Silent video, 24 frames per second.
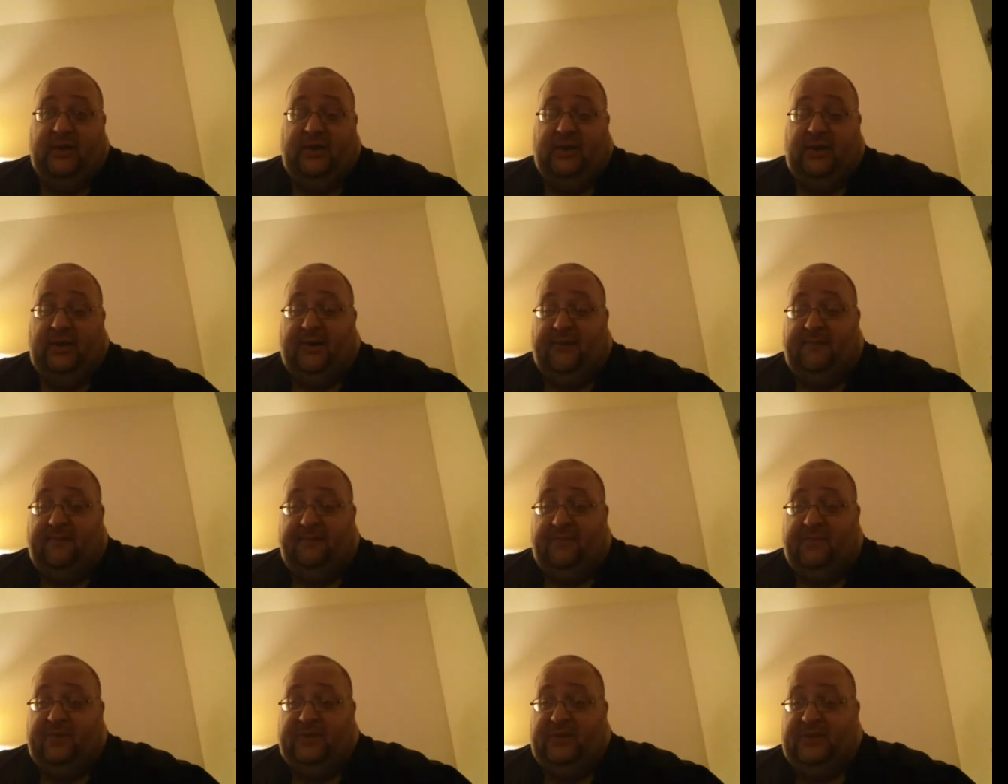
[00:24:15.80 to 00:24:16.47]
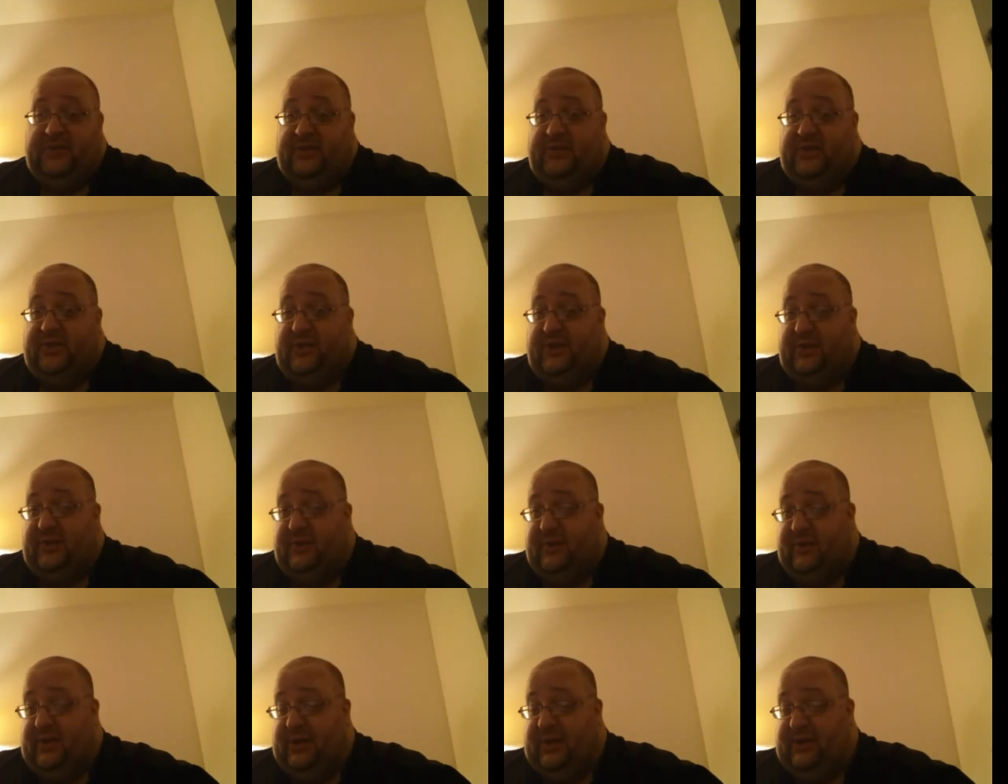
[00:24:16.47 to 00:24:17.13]
Um, this
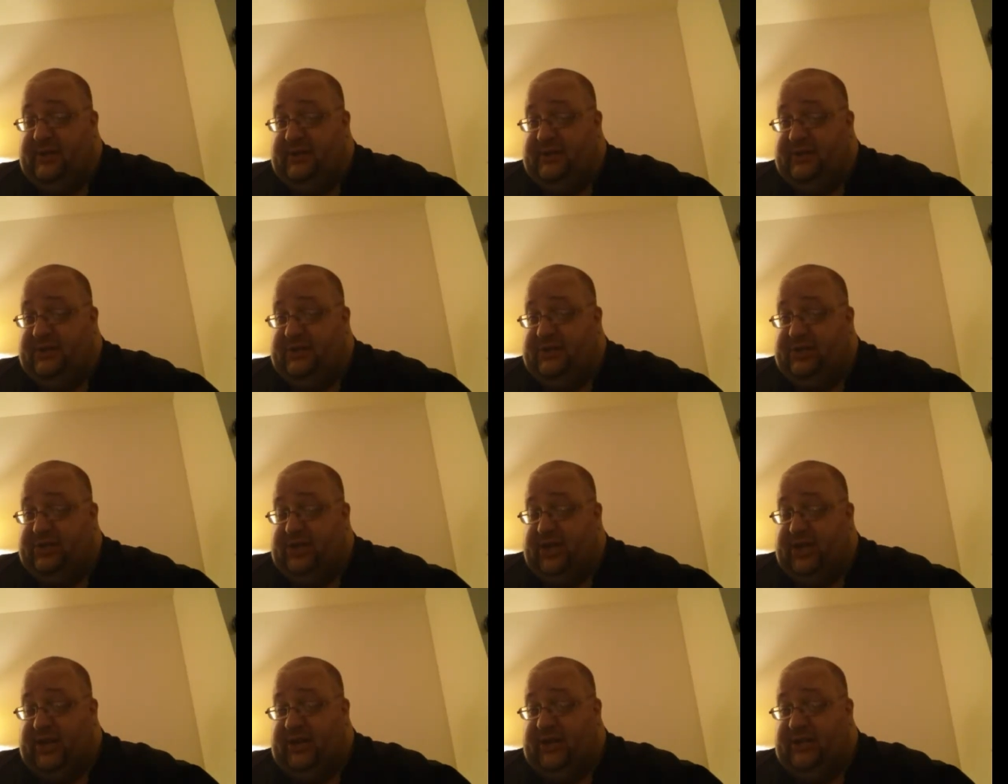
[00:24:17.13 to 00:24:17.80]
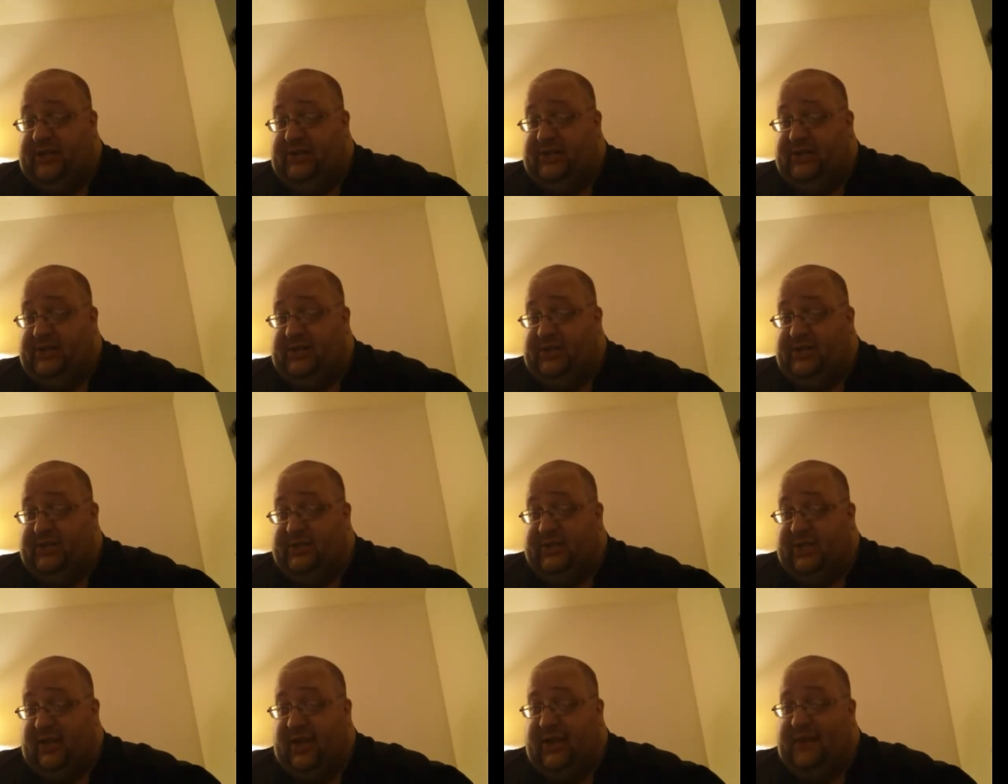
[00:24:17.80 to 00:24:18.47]
his change in
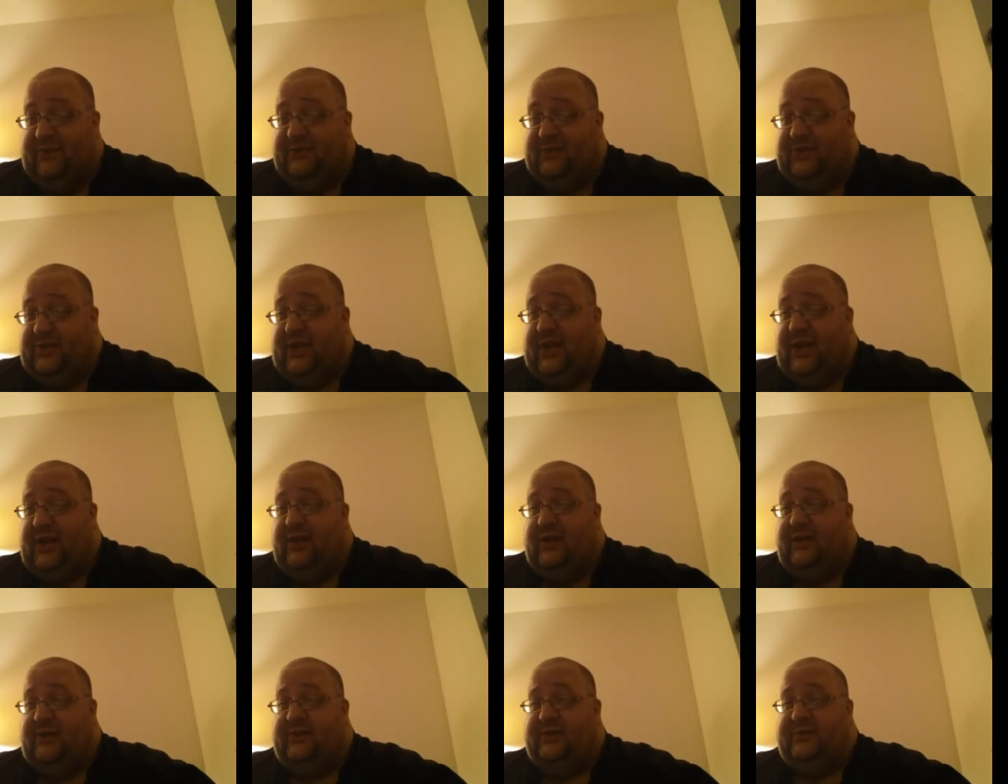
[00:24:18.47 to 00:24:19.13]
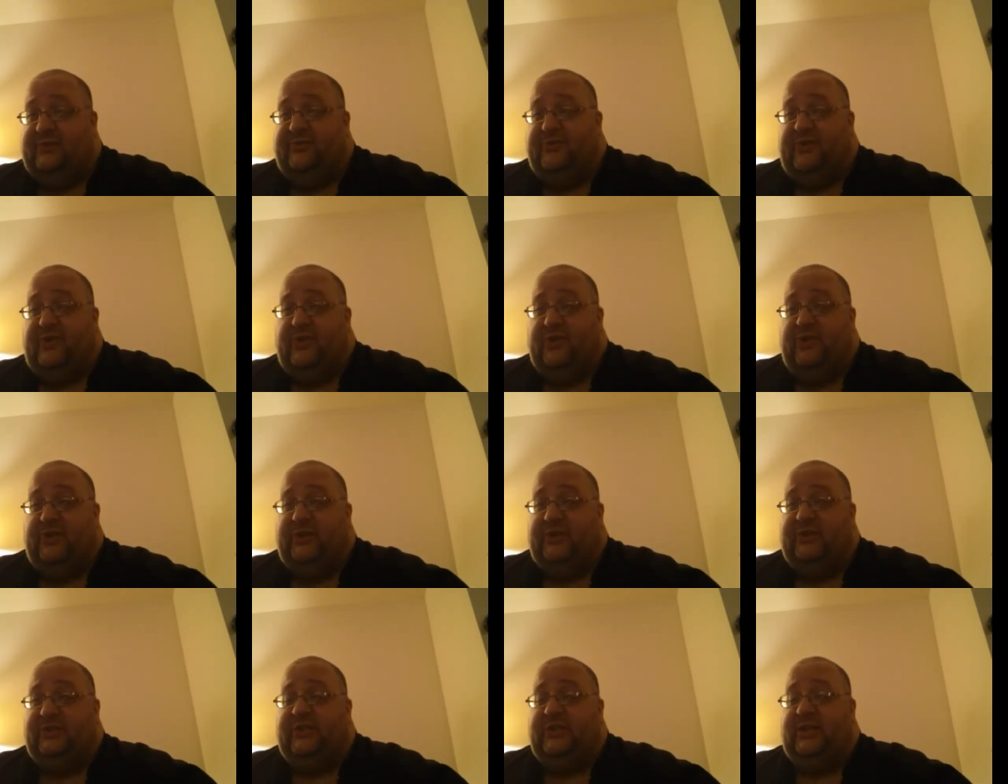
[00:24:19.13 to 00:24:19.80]
his lifestyle as
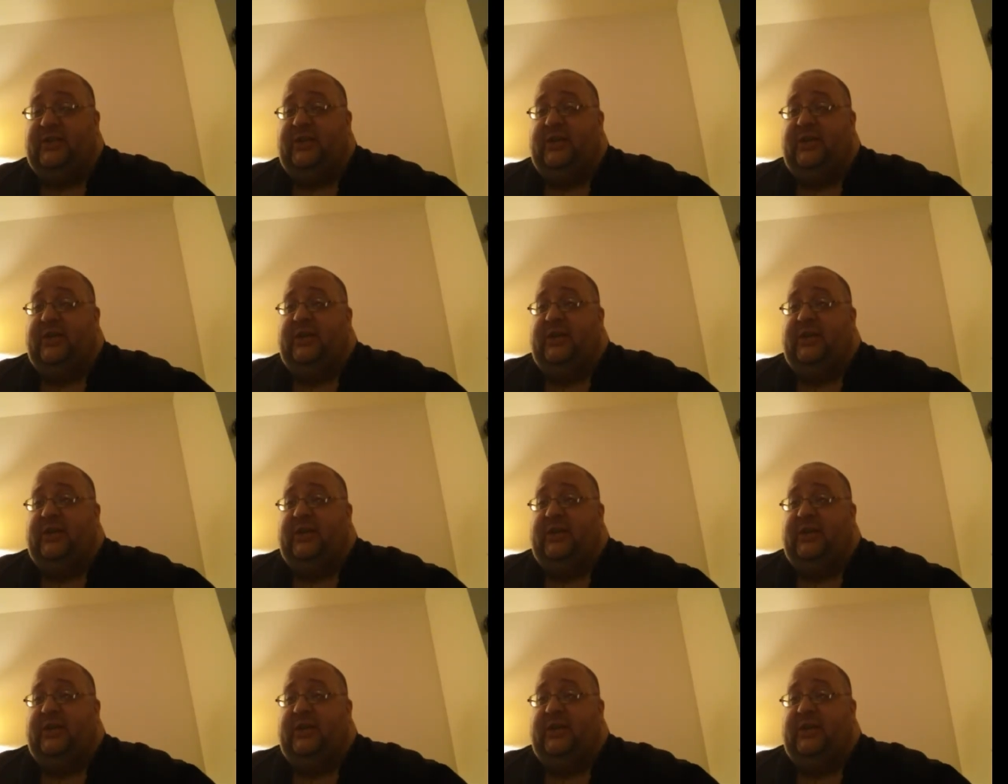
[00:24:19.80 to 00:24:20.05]
far as